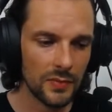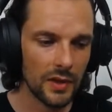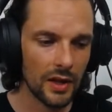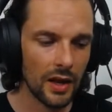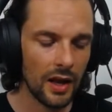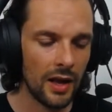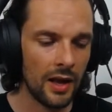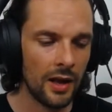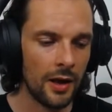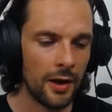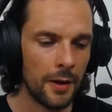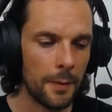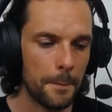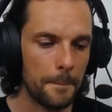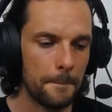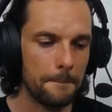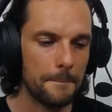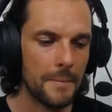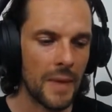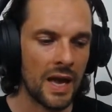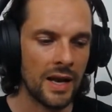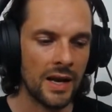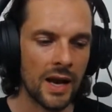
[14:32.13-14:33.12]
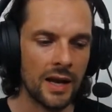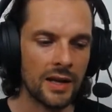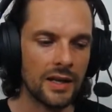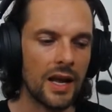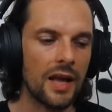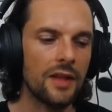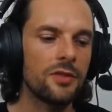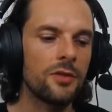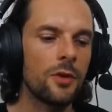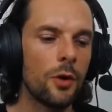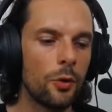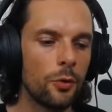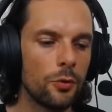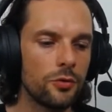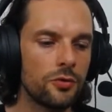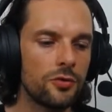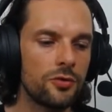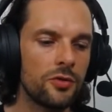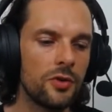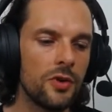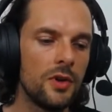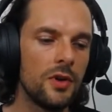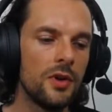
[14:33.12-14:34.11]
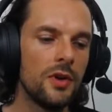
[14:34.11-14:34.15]
and get
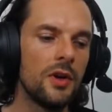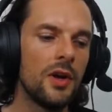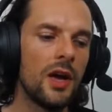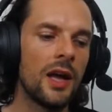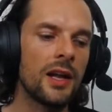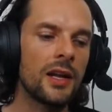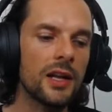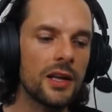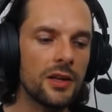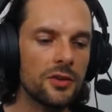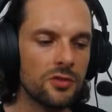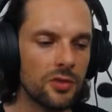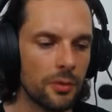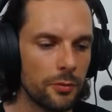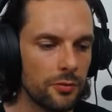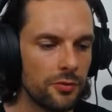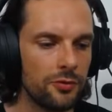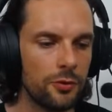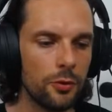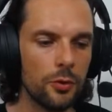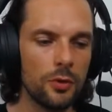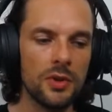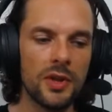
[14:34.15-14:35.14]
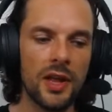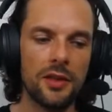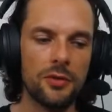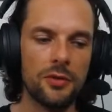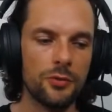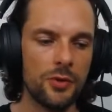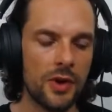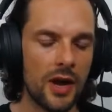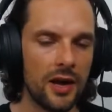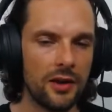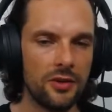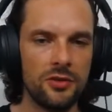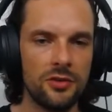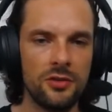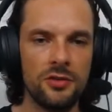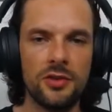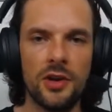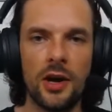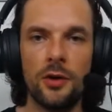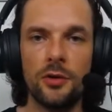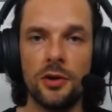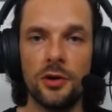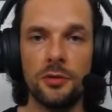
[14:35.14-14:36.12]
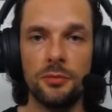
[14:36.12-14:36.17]
those, at least some full length reactions
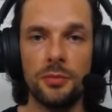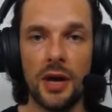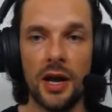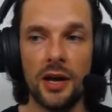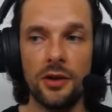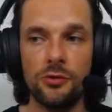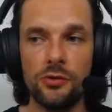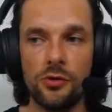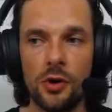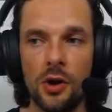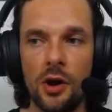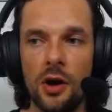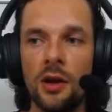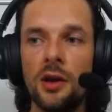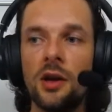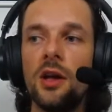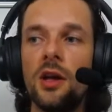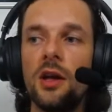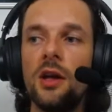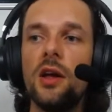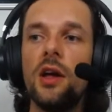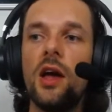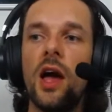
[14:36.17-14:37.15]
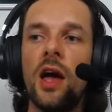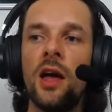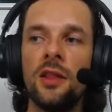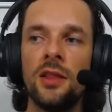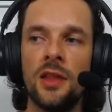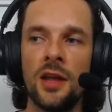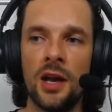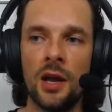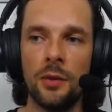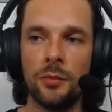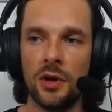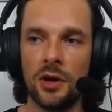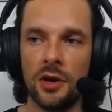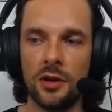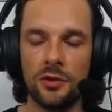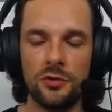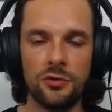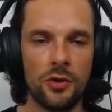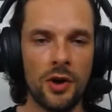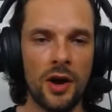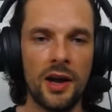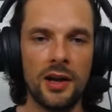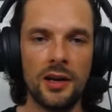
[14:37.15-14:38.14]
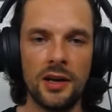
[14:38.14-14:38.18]
out on Patreon. And then I'm gonna
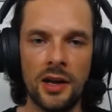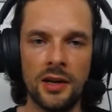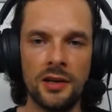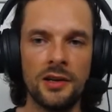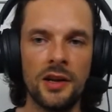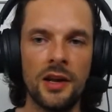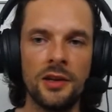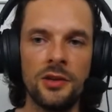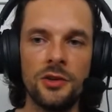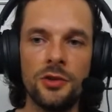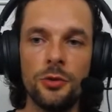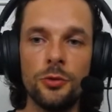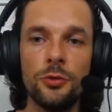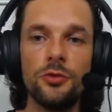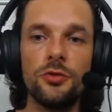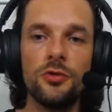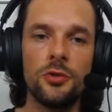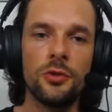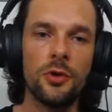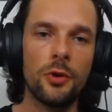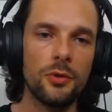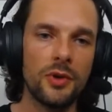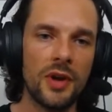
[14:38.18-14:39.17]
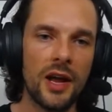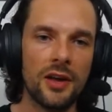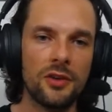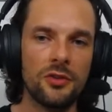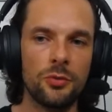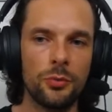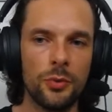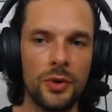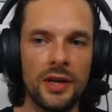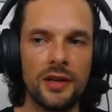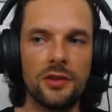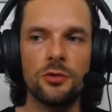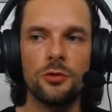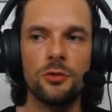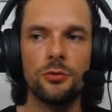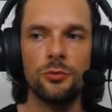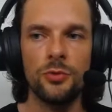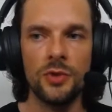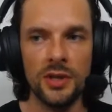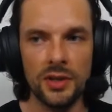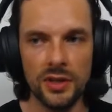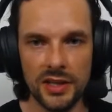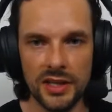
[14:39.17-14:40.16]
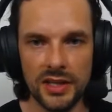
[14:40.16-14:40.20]
try and use next week to
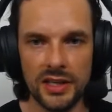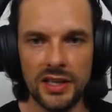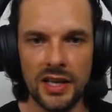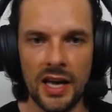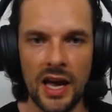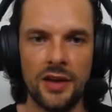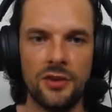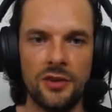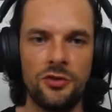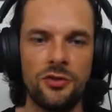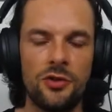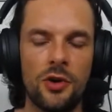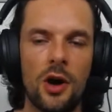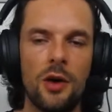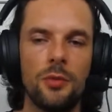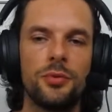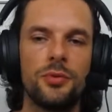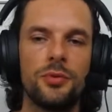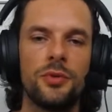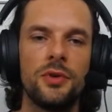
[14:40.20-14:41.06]
really catch up